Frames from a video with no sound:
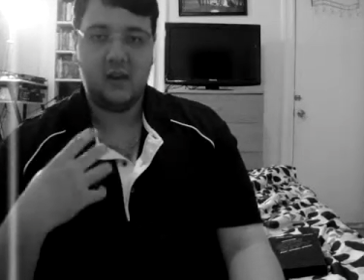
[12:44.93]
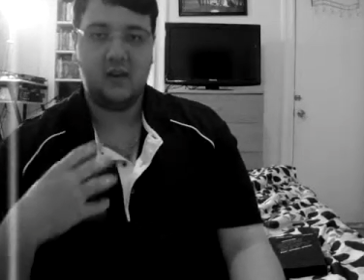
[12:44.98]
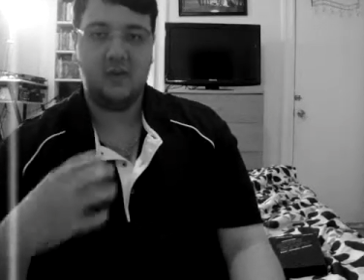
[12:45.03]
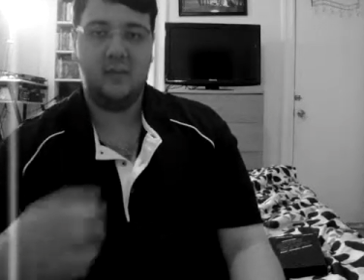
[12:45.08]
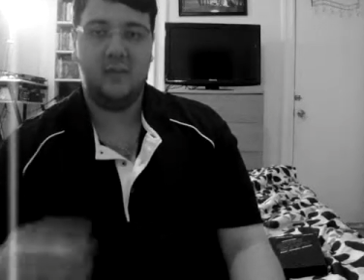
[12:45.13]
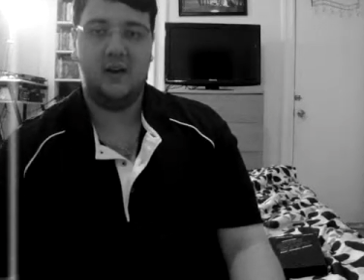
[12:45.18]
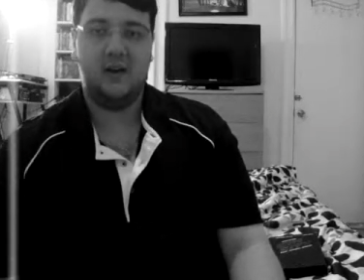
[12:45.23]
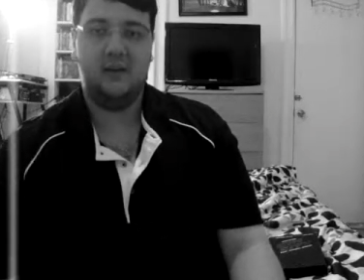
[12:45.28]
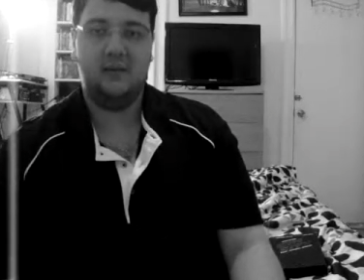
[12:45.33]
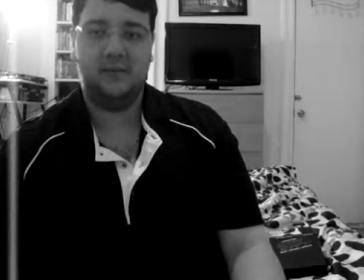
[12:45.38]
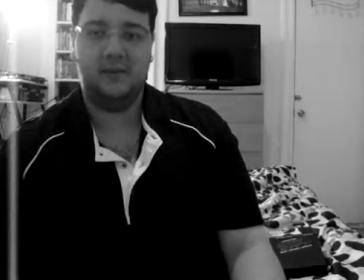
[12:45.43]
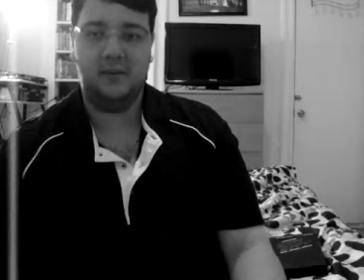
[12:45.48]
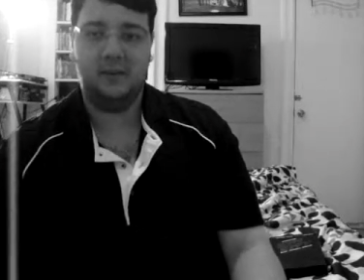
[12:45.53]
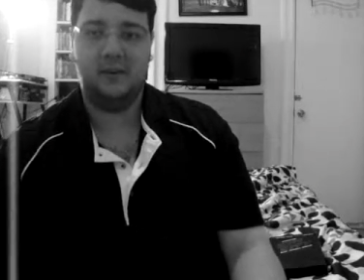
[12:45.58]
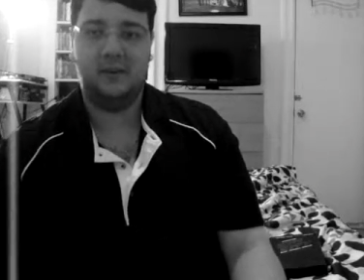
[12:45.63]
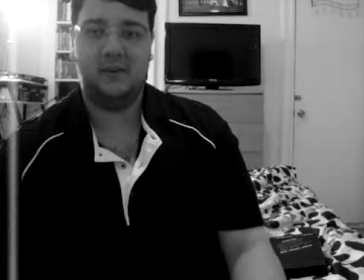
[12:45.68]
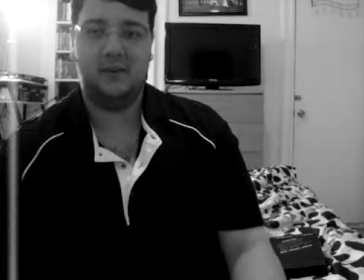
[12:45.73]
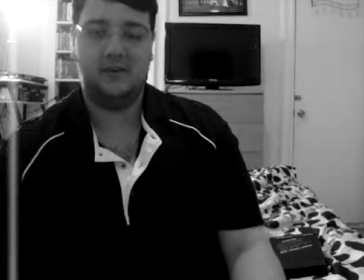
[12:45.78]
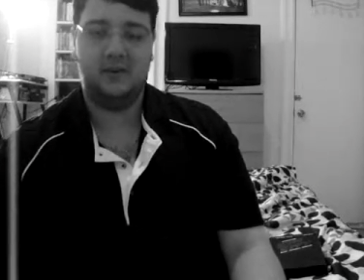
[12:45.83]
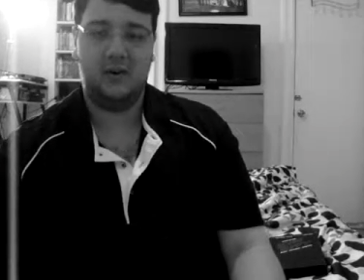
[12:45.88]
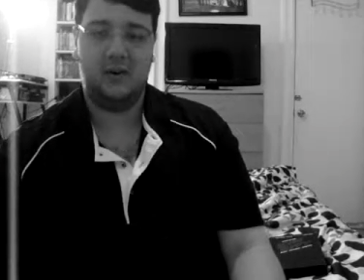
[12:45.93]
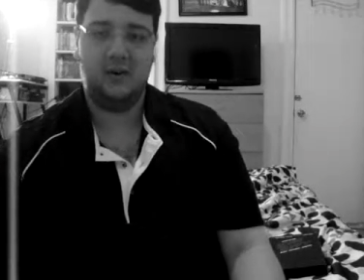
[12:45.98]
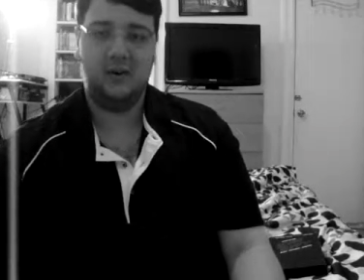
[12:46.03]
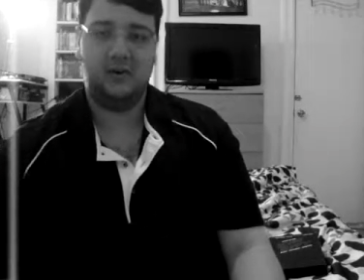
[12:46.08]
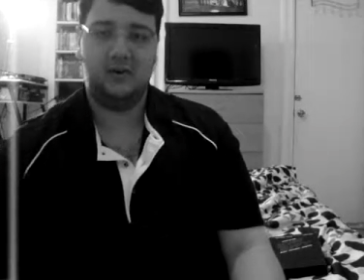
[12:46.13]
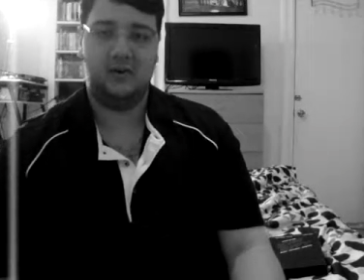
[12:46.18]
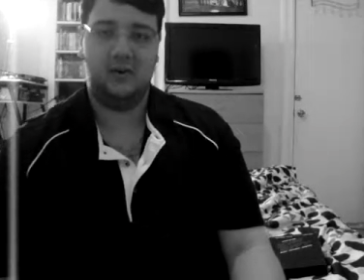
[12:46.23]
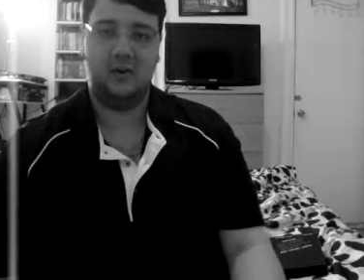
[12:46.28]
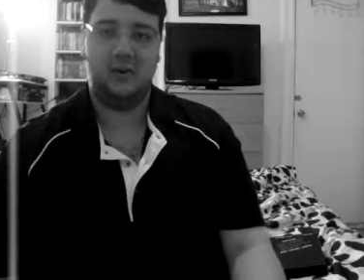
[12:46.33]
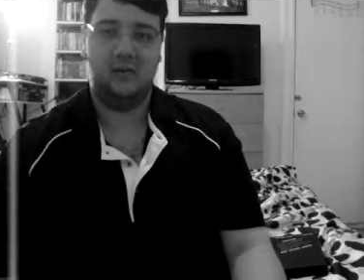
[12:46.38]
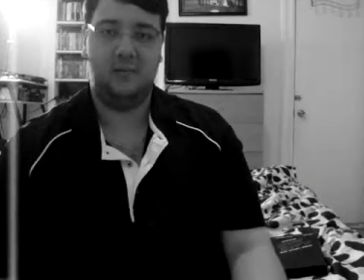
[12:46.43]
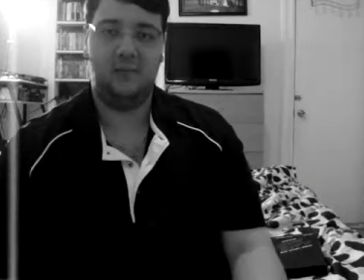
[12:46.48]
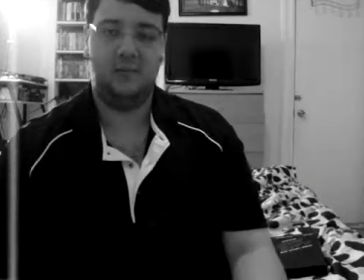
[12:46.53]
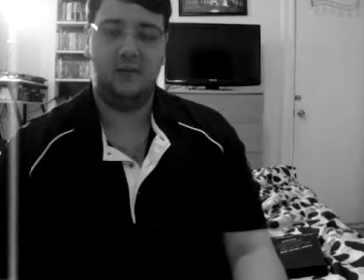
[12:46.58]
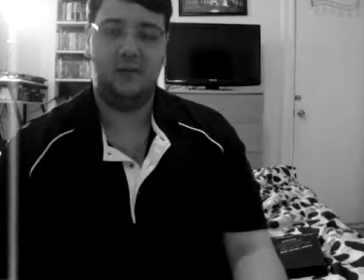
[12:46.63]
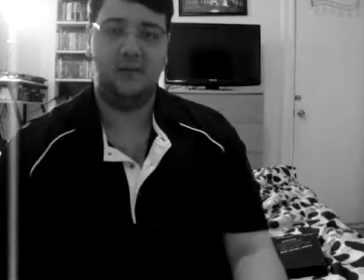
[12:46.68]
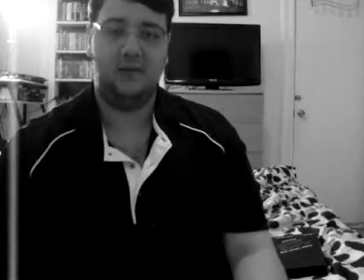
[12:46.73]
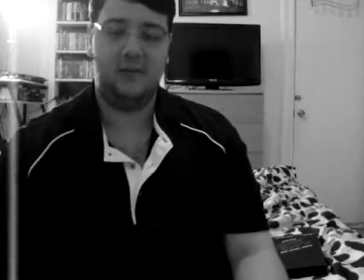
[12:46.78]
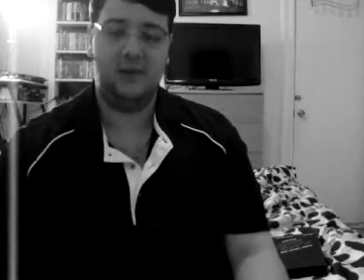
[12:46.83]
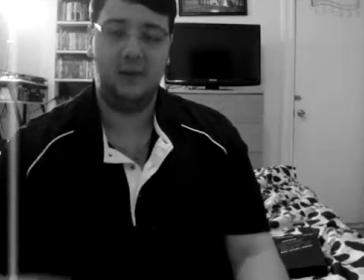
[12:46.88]
My influence draws from
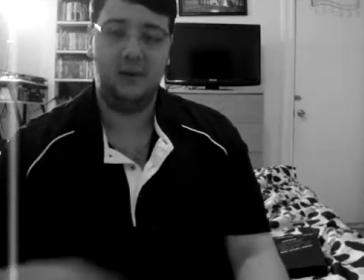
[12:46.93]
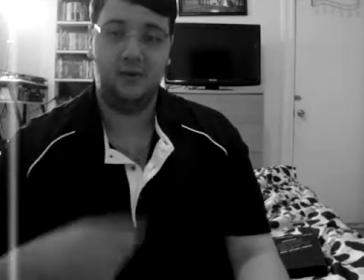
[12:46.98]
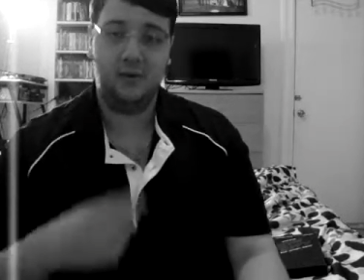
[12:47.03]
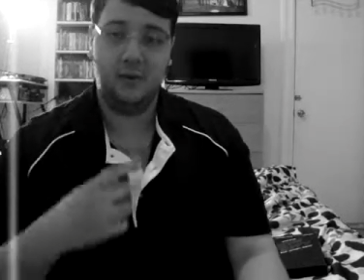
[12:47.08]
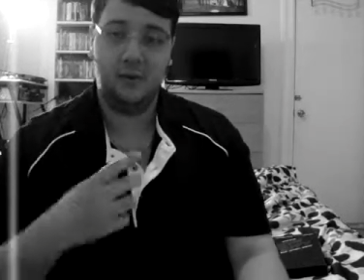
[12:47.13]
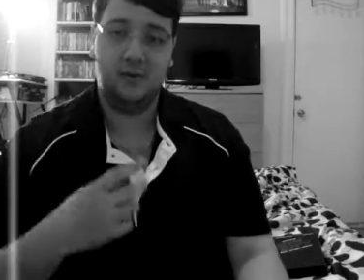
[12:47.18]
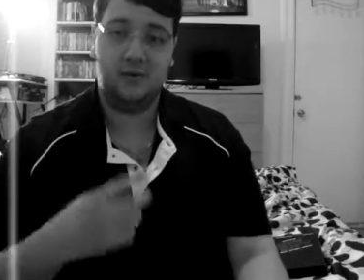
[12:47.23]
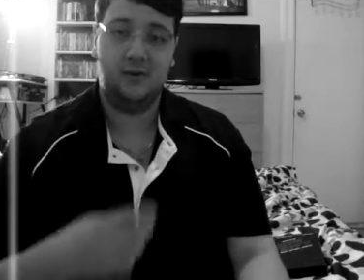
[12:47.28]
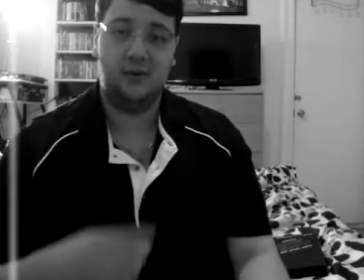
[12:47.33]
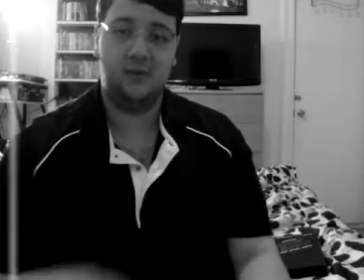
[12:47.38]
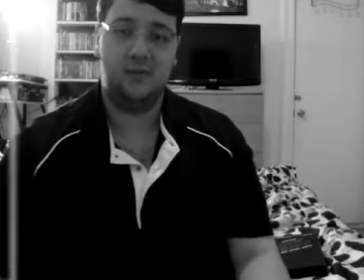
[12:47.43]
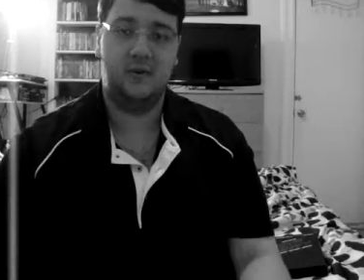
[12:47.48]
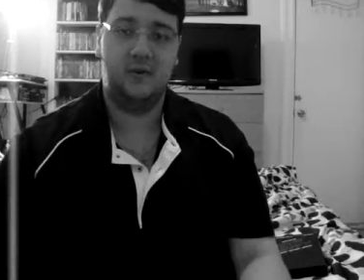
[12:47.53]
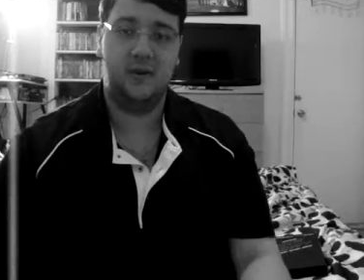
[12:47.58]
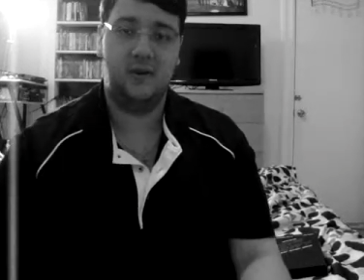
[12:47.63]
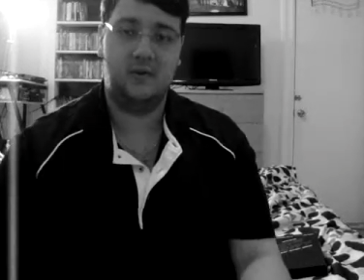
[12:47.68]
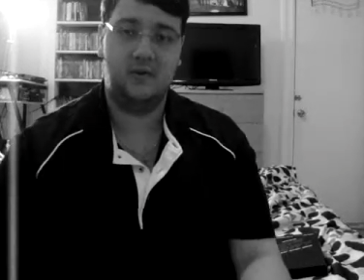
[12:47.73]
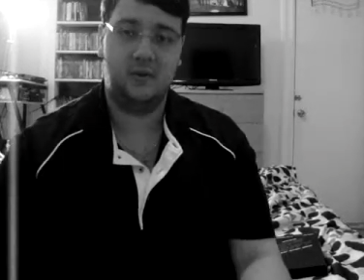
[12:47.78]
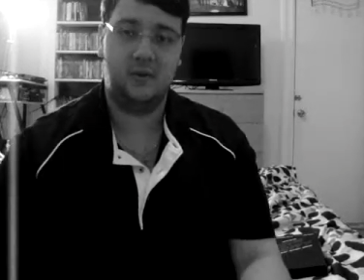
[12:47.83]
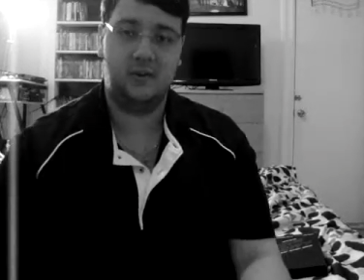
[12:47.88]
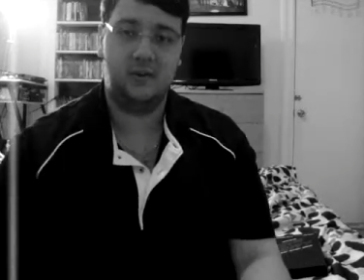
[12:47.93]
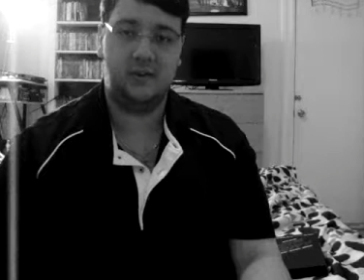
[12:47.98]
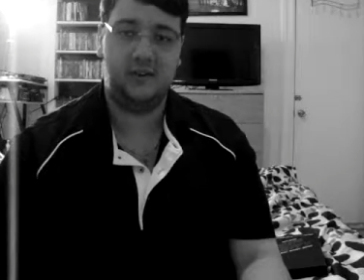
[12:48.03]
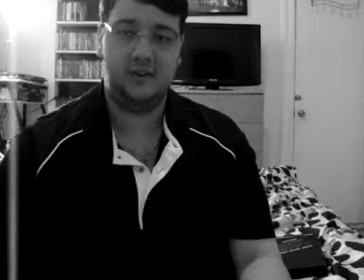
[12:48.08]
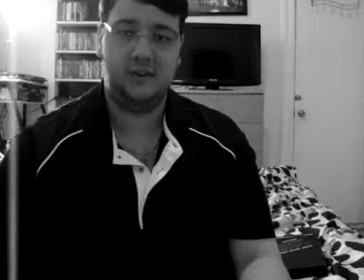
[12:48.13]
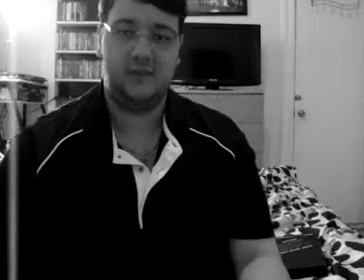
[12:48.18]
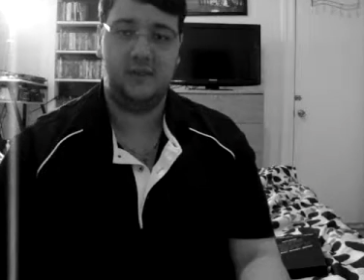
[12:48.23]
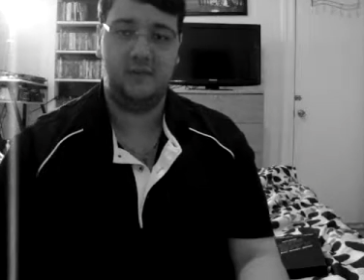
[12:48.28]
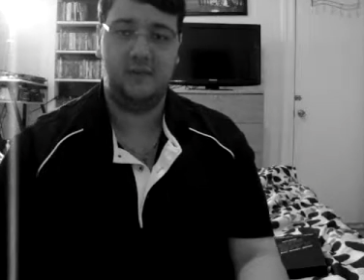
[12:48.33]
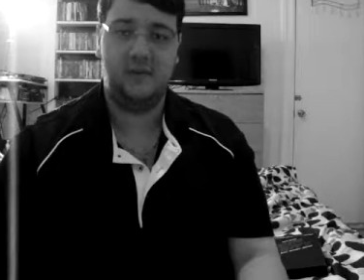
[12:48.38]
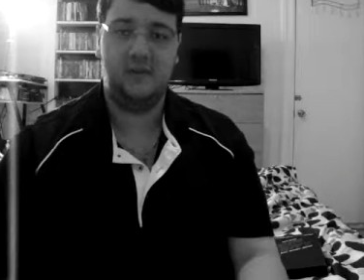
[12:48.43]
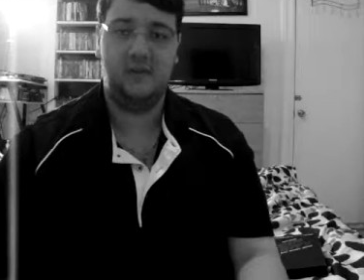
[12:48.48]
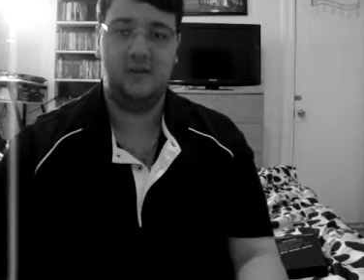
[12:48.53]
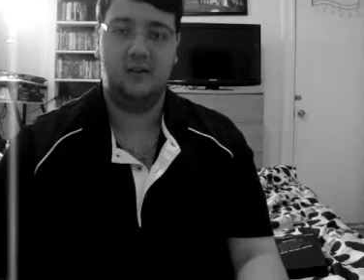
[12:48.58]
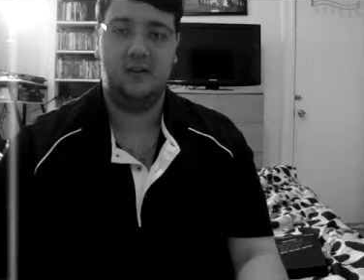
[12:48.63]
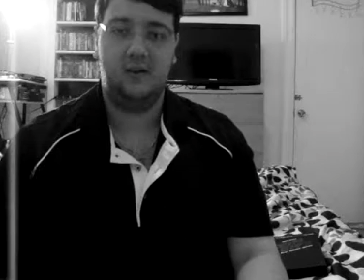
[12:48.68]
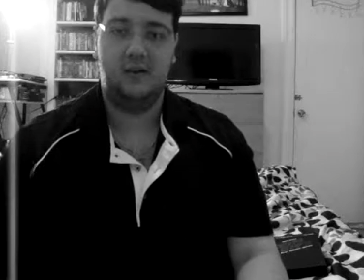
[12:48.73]
a fellow YouTuber named Chris Stuckmann,